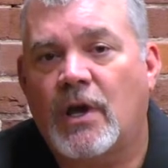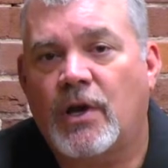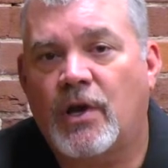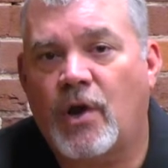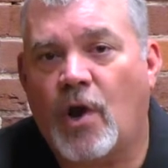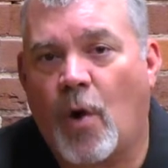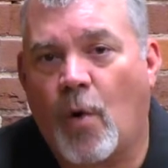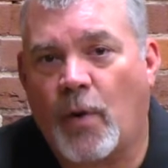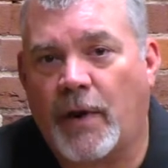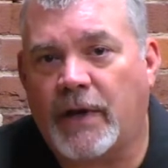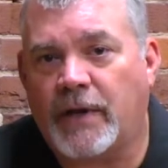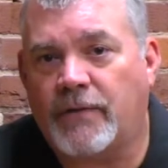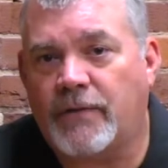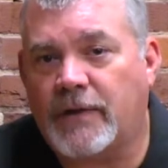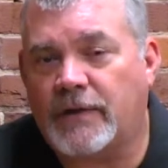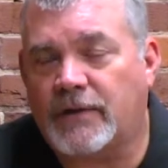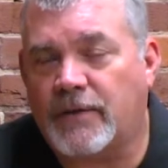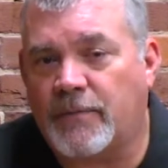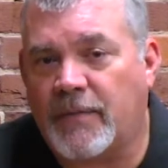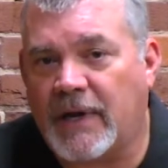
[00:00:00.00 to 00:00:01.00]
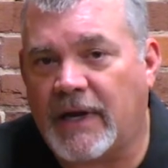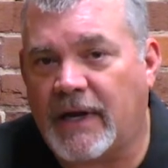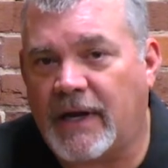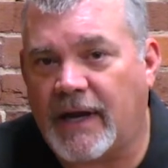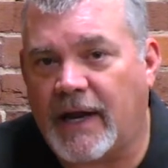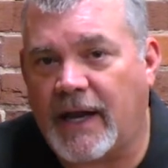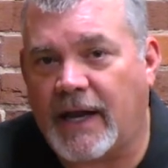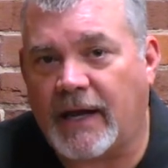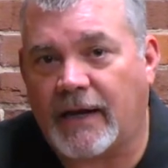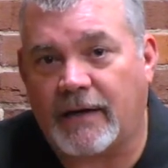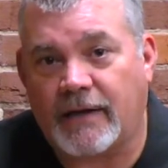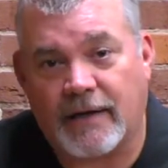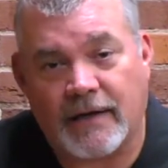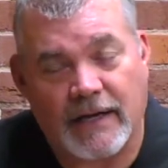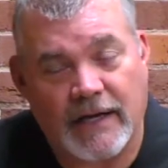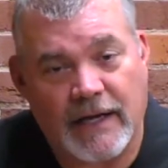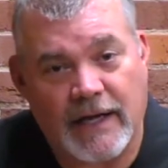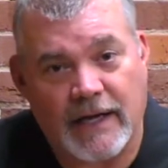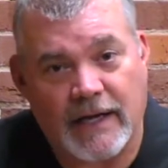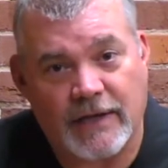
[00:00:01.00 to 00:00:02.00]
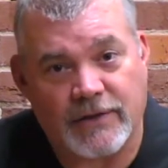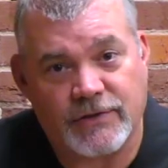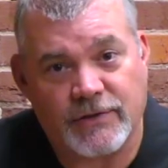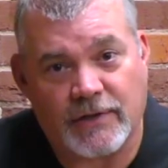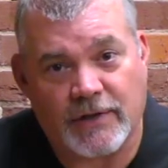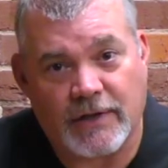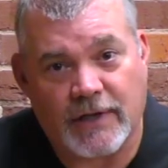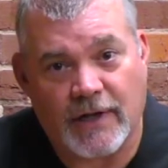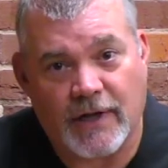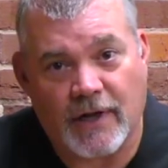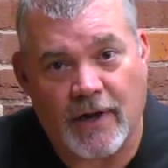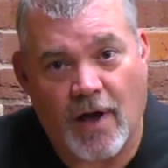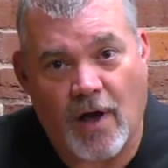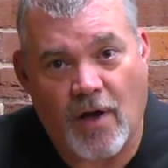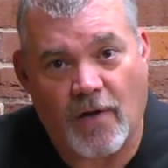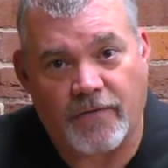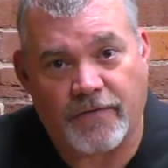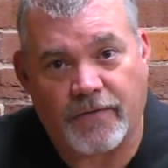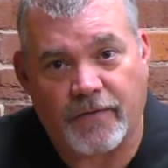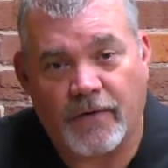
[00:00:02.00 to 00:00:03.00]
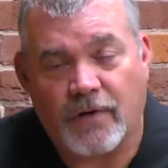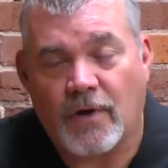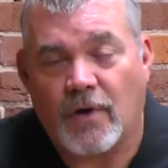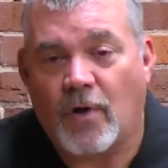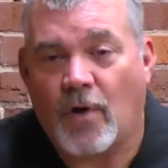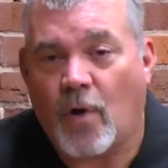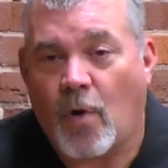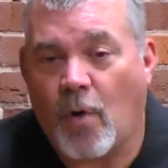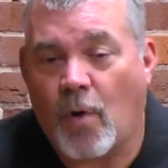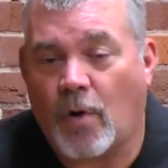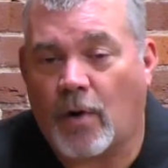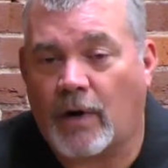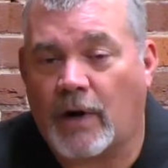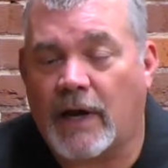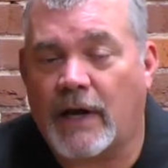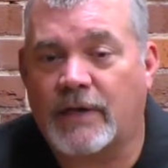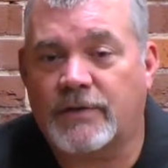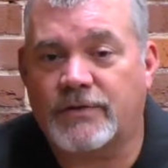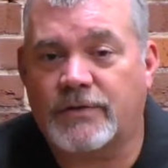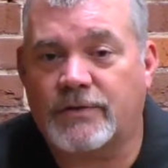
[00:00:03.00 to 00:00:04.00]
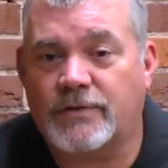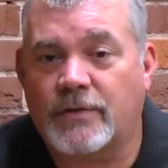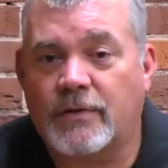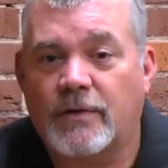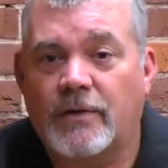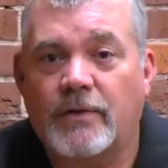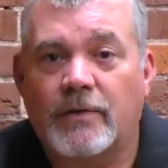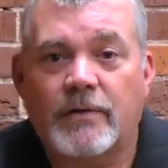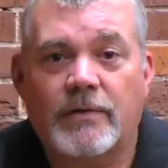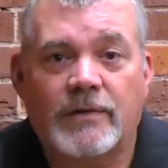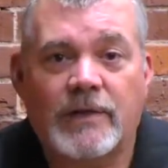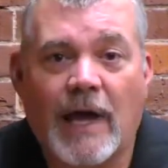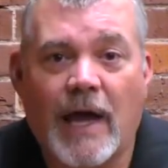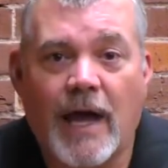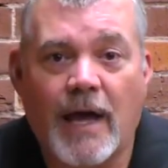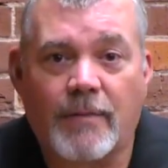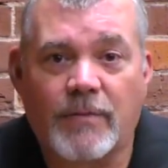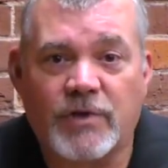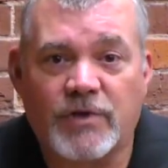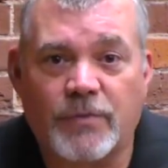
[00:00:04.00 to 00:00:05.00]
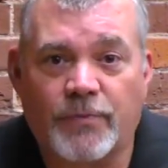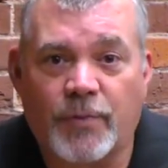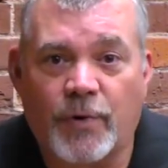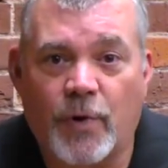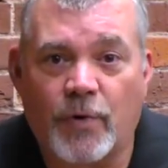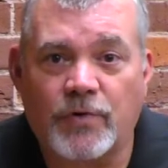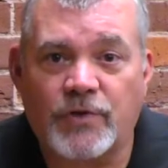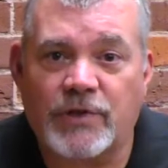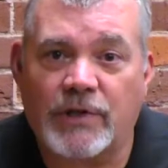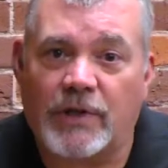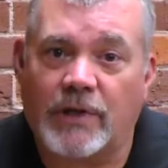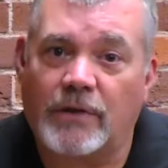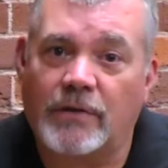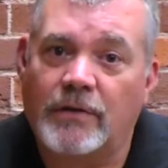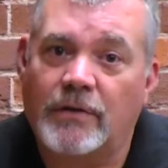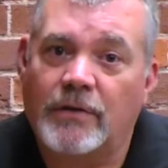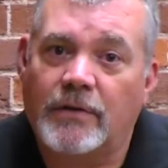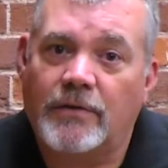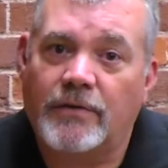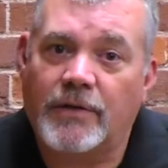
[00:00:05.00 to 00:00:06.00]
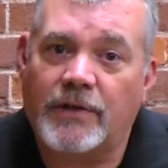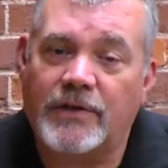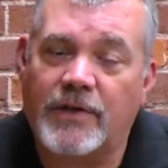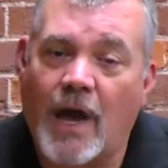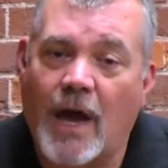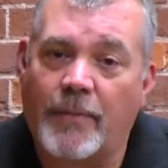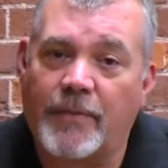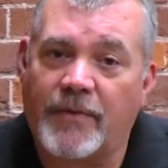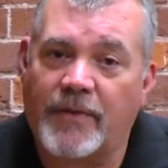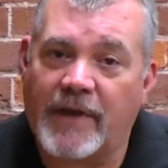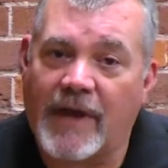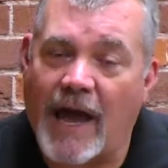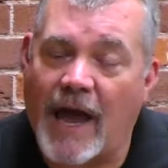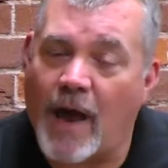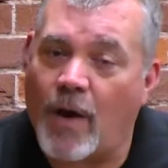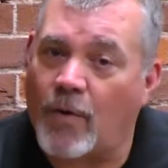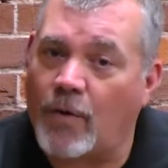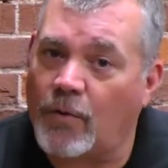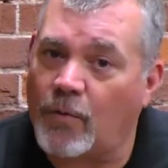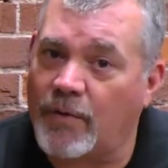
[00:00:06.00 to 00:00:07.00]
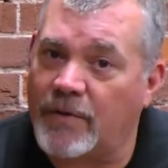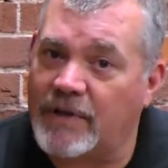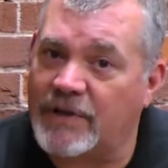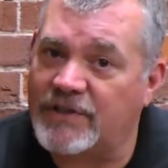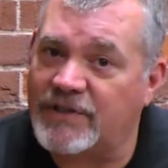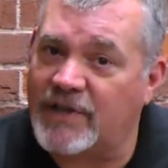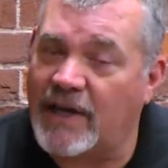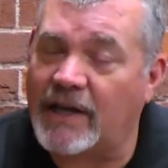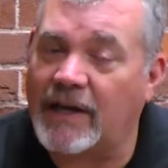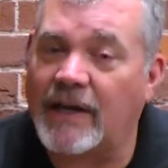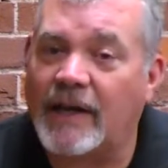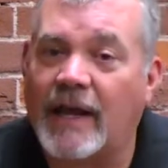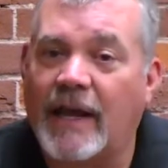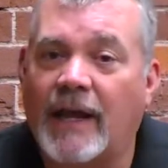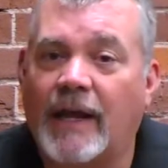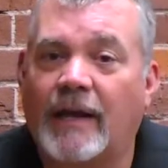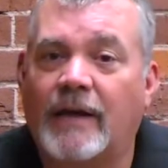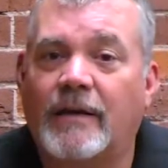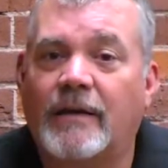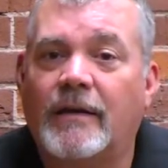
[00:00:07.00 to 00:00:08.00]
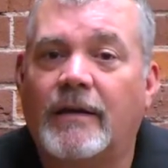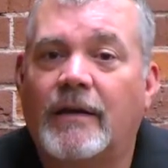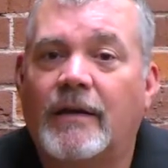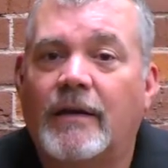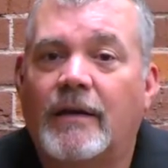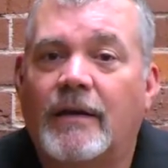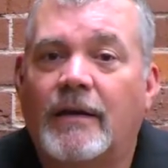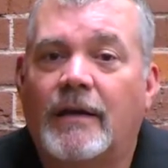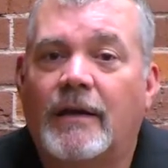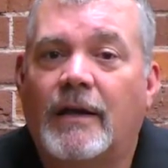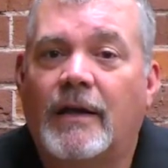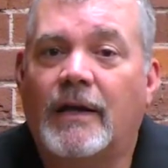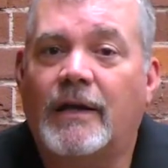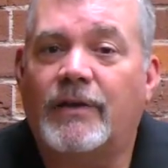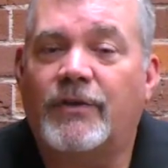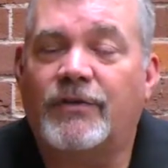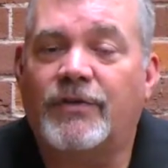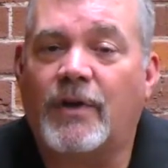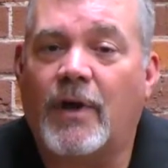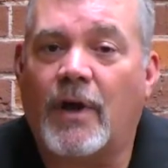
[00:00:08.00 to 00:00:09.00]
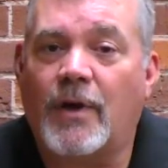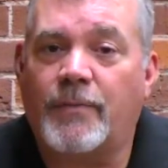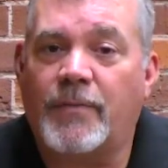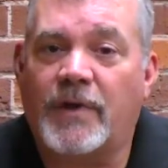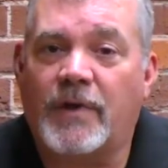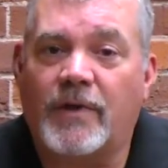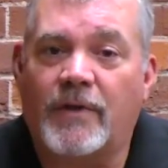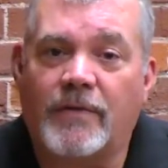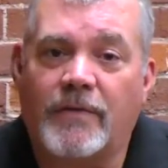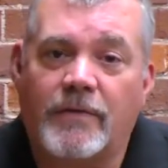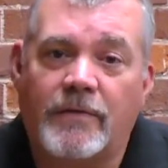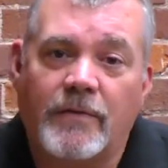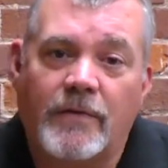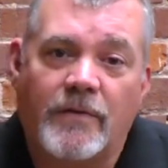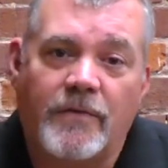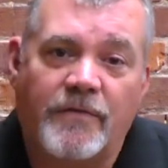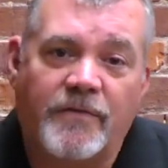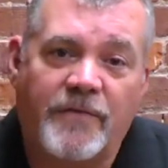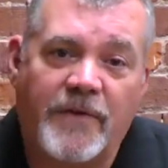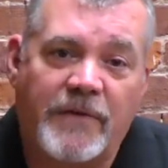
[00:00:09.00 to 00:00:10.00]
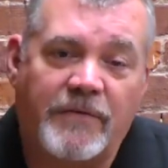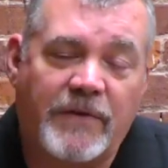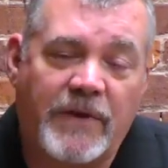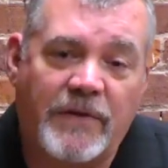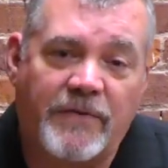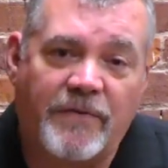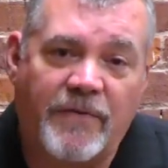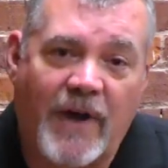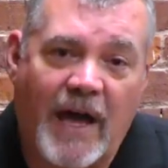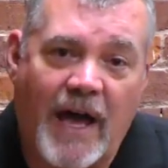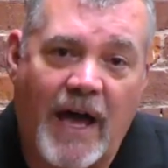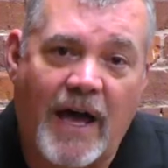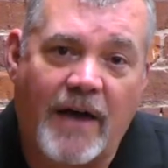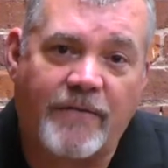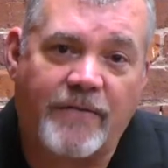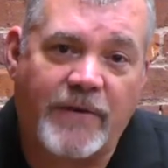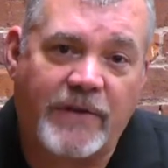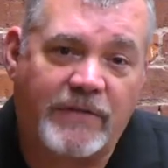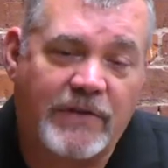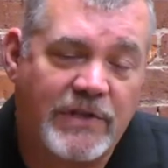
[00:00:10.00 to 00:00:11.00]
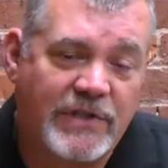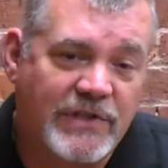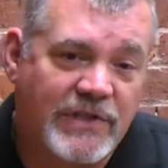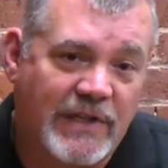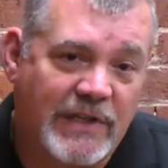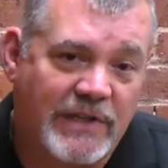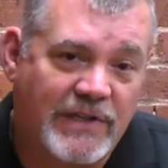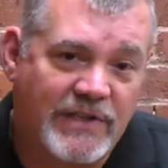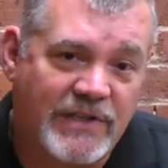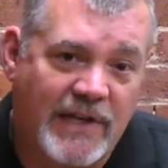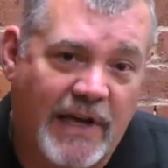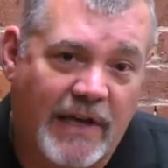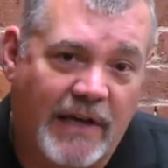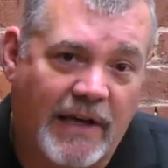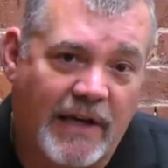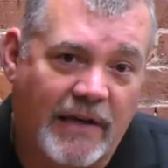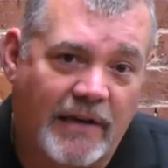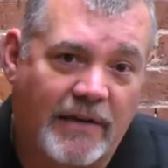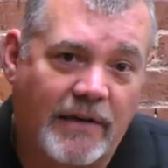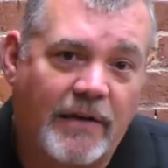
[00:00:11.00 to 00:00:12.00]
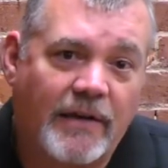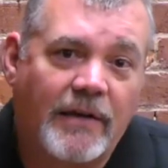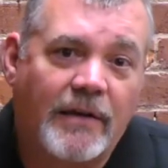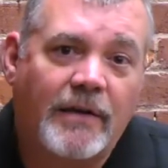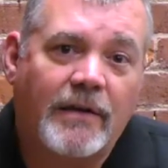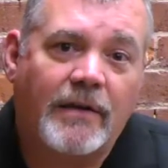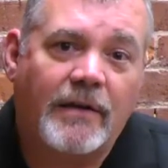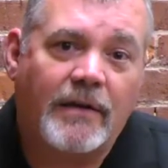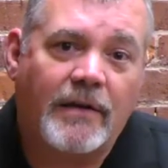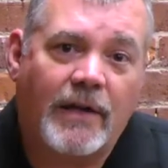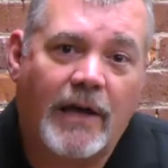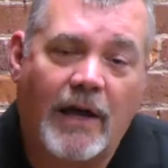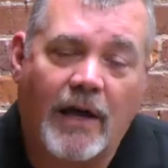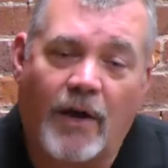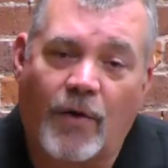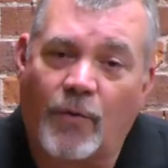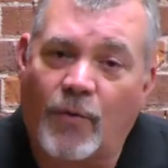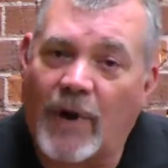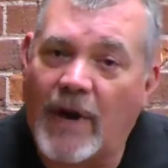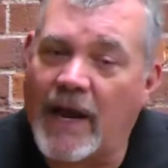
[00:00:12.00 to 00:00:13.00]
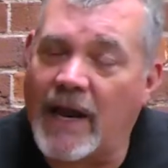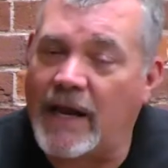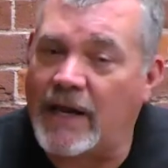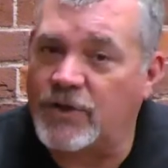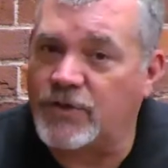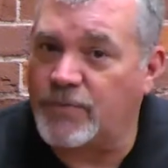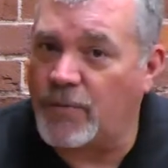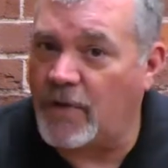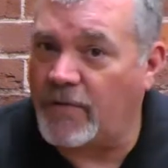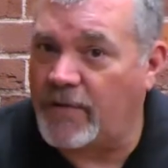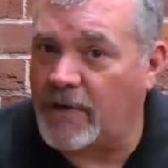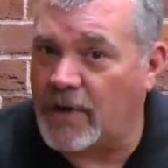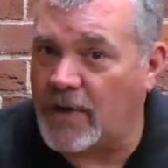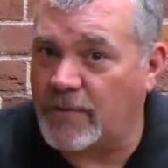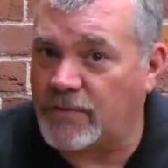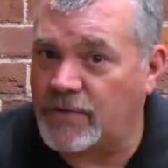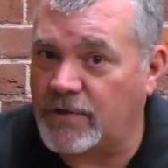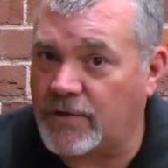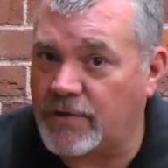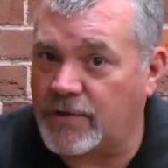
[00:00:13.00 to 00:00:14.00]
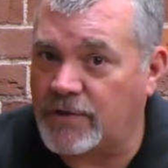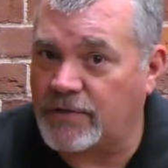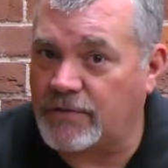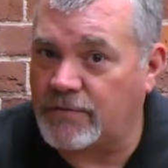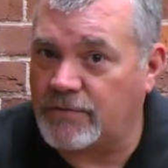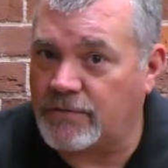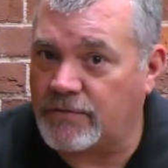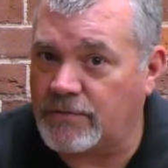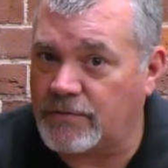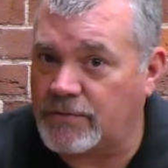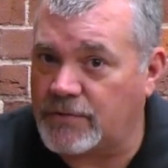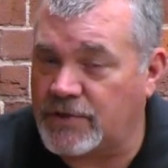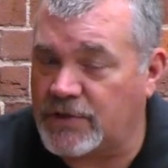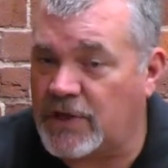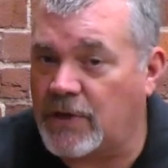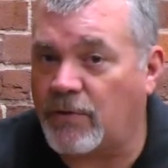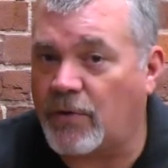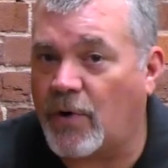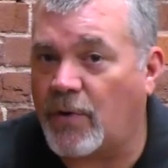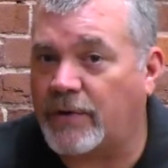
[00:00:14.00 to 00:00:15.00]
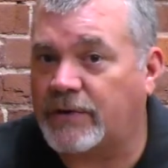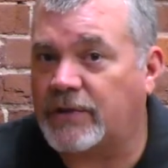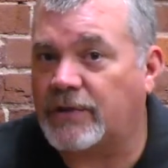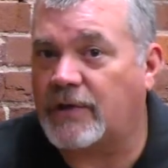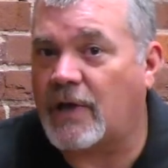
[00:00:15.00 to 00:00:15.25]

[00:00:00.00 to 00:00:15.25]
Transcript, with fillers: knowing that the minute hand could easily get off or as time is approaching the top of the hour when the second hand is up in the 55, 56 second uh, range, moving up to the zero at the